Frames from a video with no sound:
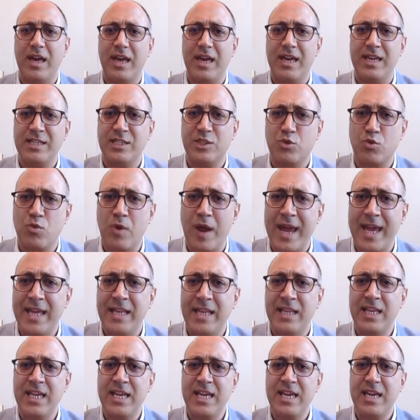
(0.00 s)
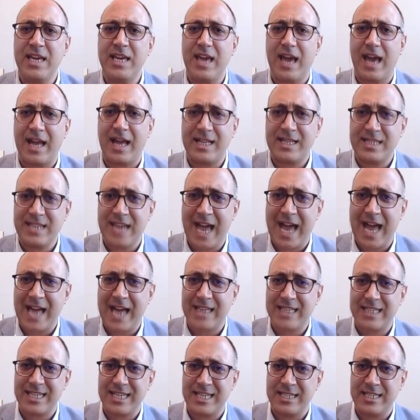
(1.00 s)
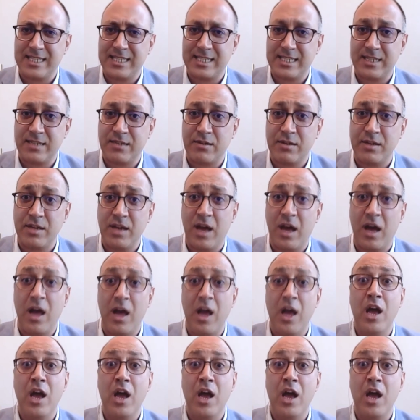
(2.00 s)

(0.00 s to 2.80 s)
Israeli attacks in Syria